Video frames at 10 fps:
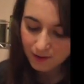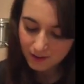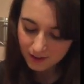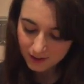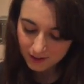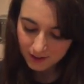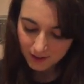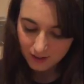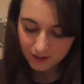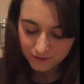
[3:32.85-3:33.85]

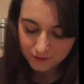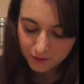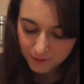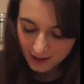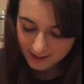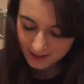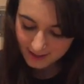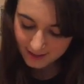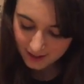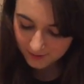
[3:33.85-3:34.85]
on the food
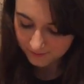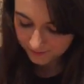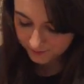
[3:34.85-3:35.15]
processor,